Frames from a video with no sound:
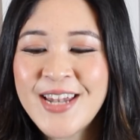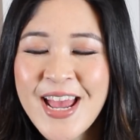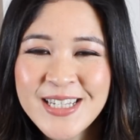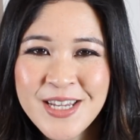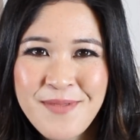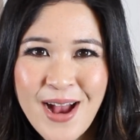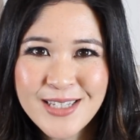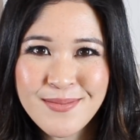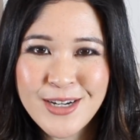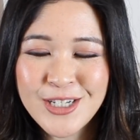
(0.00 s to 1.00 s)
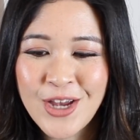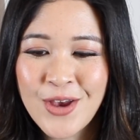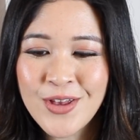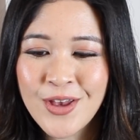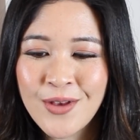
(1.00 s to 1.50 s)
next two bags I'm going to show
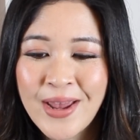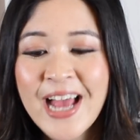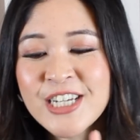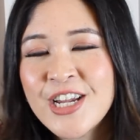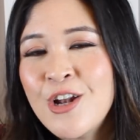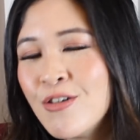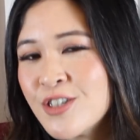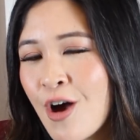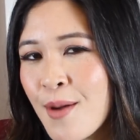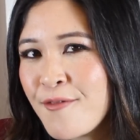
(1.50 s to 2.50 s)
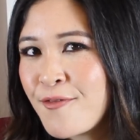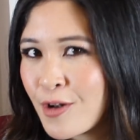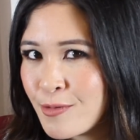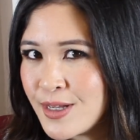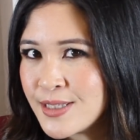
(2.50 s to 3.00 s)
you, and actually long time
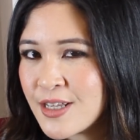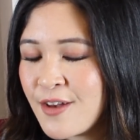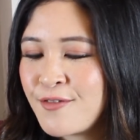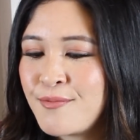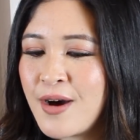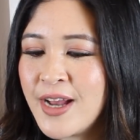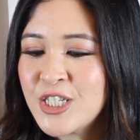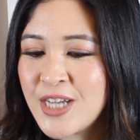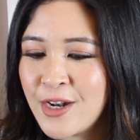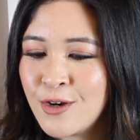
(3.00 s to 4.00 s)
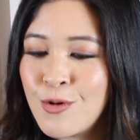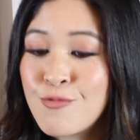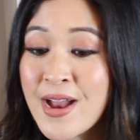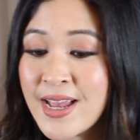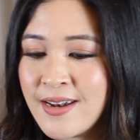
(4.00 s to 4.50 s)
followers of my channel will
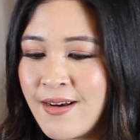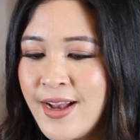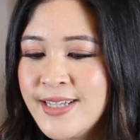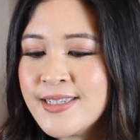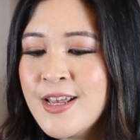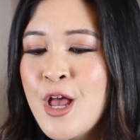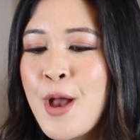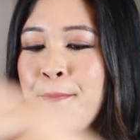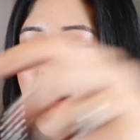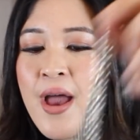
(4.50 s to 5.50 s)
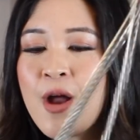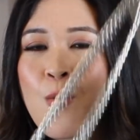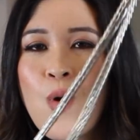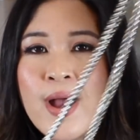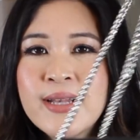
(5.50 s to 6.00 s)
recognise my
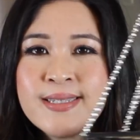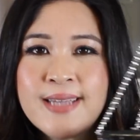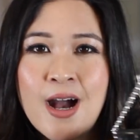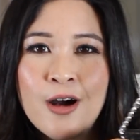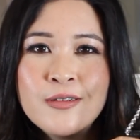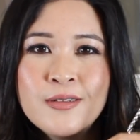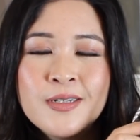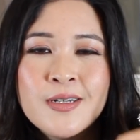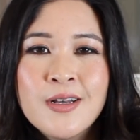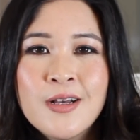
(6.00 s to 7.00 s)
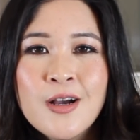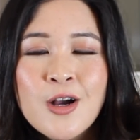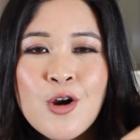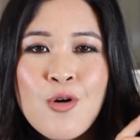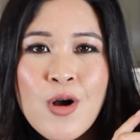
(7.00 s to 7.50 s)
YSL
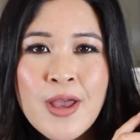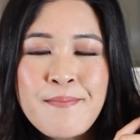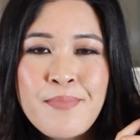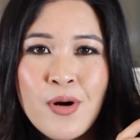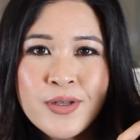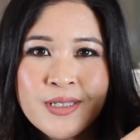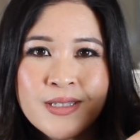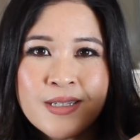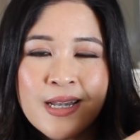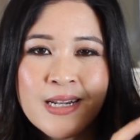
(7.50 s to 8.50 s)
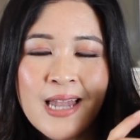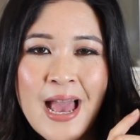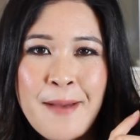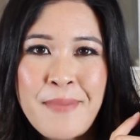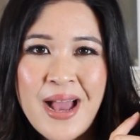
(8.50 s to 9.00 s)
croc embossed little
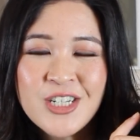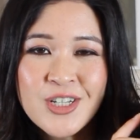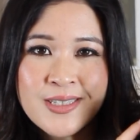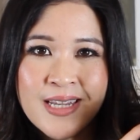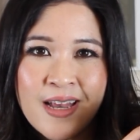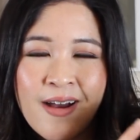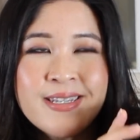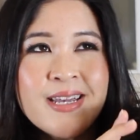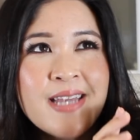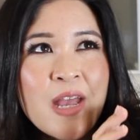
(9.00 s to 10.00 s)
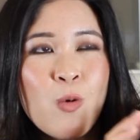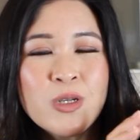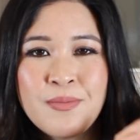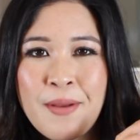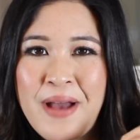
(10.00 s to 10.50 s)
handbag just here. I did a
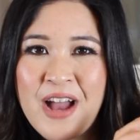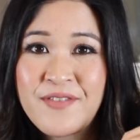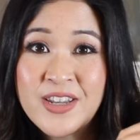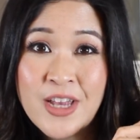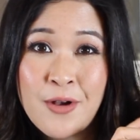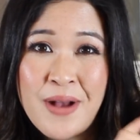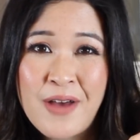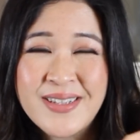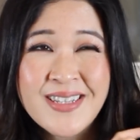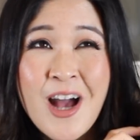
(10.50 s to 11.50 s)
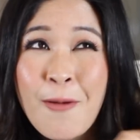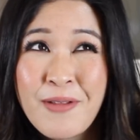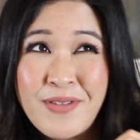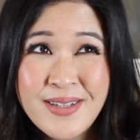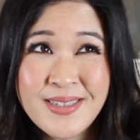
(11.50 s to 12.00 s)
what's in my bag video about this a
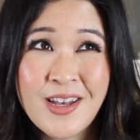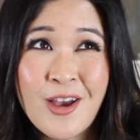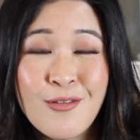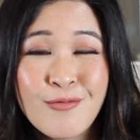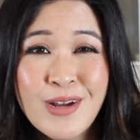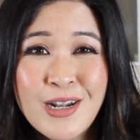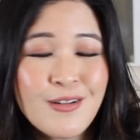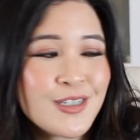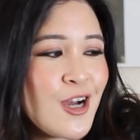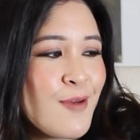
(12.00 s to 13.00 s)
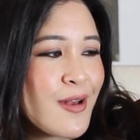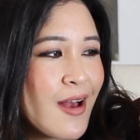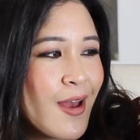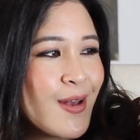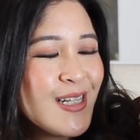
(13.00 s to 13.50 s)
couple of years ago, a really long time
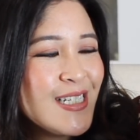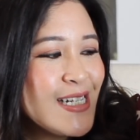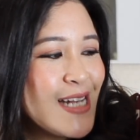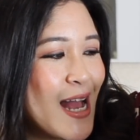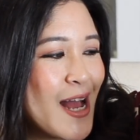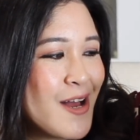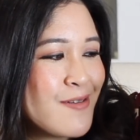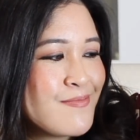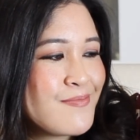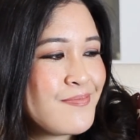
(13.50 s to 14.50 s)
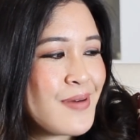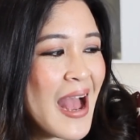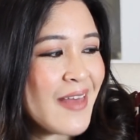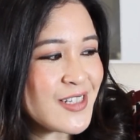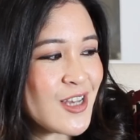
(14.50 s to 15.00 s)
ago. But
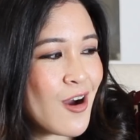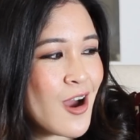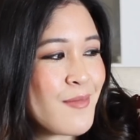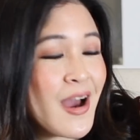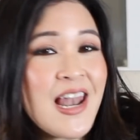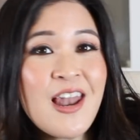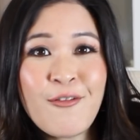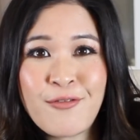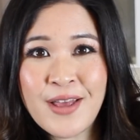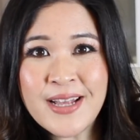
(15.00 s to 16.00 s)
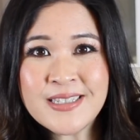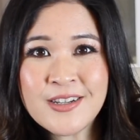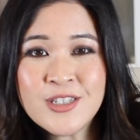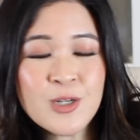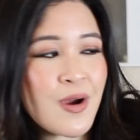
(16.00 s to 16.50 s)
at the time I loved this. I
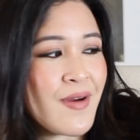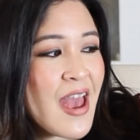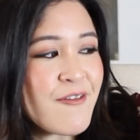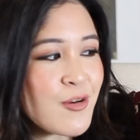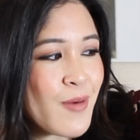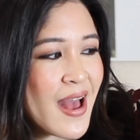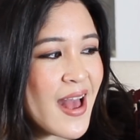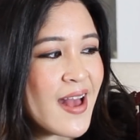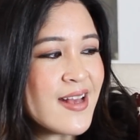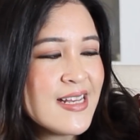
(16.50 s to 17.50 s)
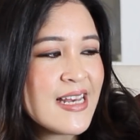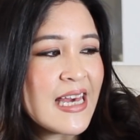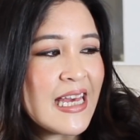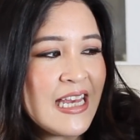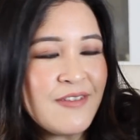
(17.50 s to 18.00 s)
used to wear it everywhere,
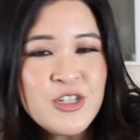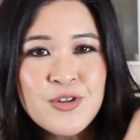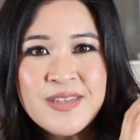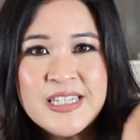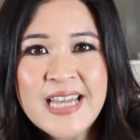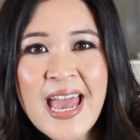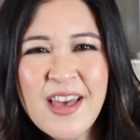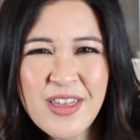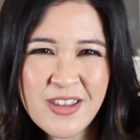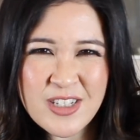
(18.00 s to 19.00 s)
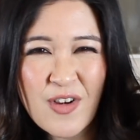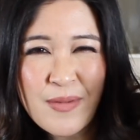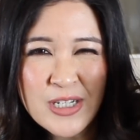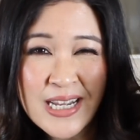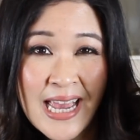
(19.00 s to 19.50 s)
even during the day. I think this is very
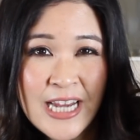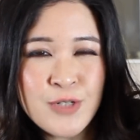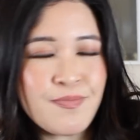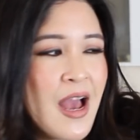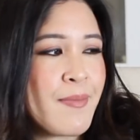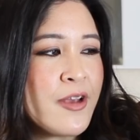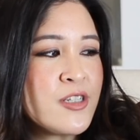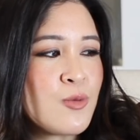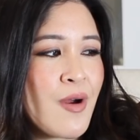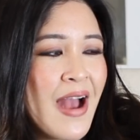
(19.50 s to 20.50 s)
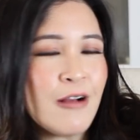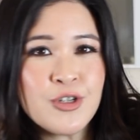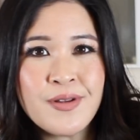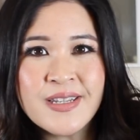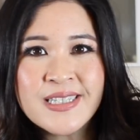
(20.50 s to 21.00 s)
much an occasion bag, but I used to wear it out
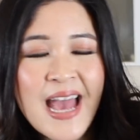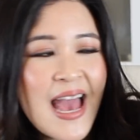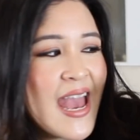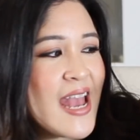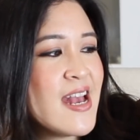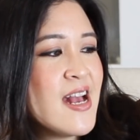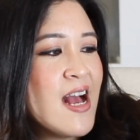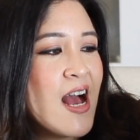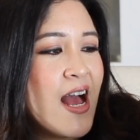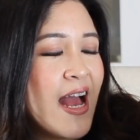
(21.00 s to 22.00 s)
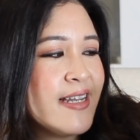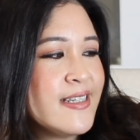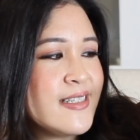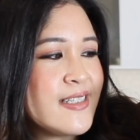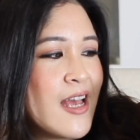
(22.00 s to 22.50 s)
during the day, and